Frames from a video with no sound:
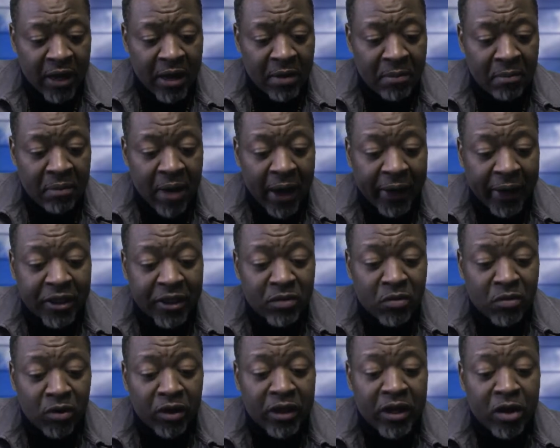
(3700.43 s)
Black History
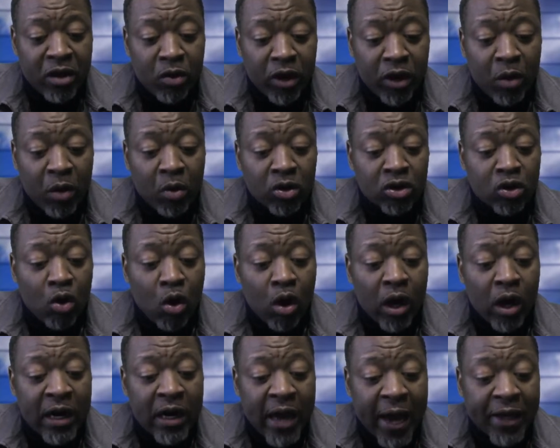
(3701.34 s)
Month in the UK was
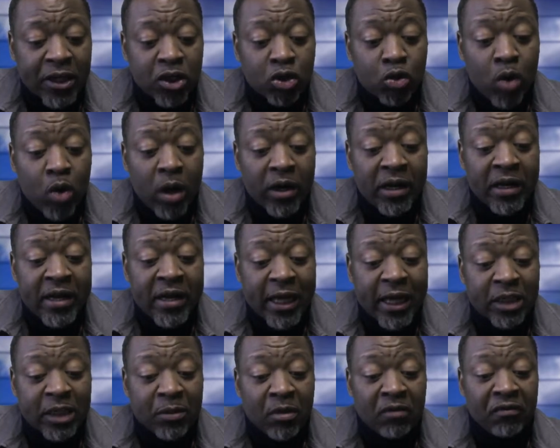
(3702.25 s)
organized throughout the
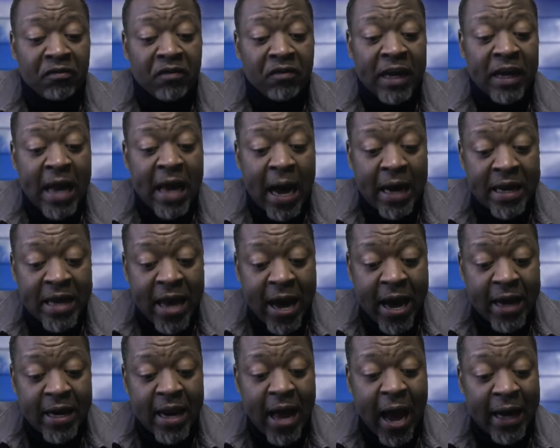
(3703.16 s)
leadership of the
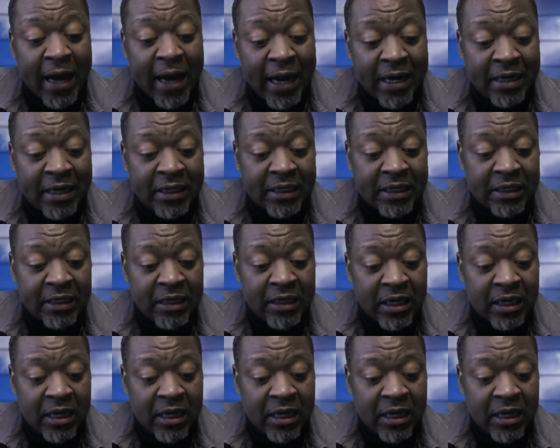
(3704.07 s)
Ghanaian analyst